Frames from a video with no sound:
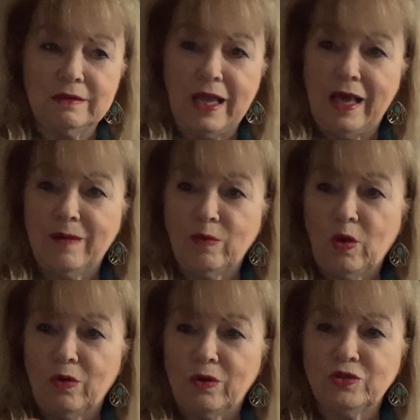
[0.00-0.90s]

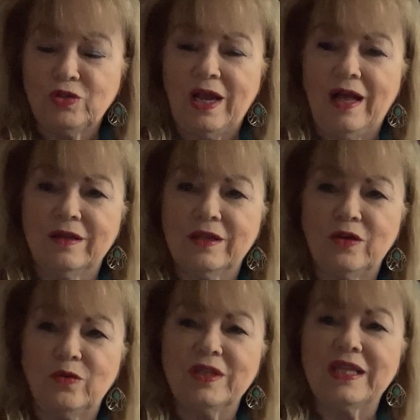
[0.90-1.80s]
animal or a child in it
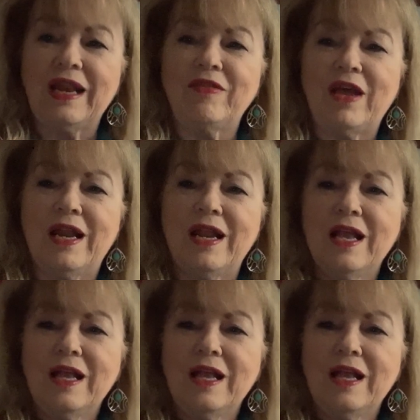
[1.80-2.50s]
or anything like that.